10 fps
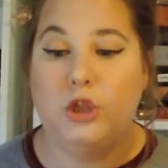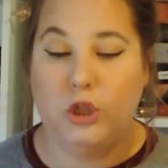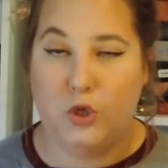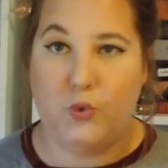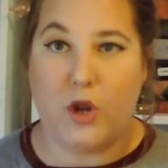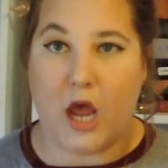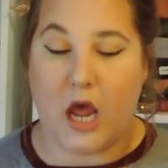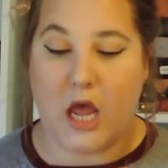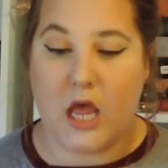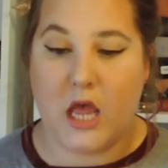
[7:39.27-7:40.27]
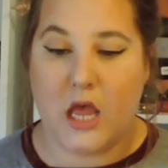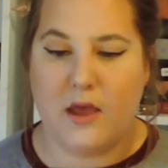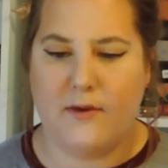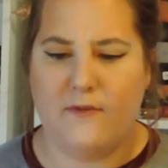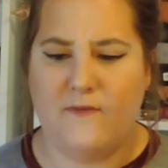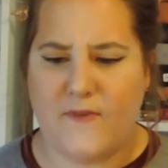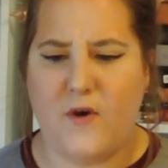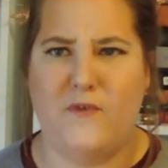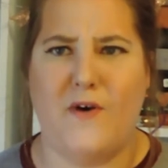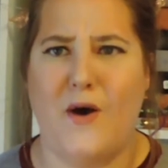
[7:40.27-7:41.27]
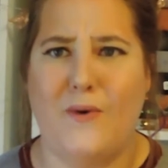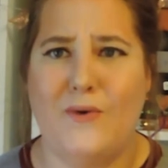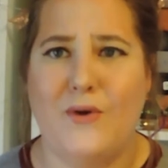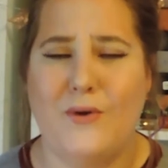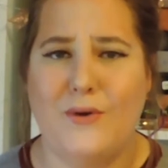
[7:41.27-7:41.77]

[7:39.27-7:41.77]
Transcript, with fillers: Luna Fofo.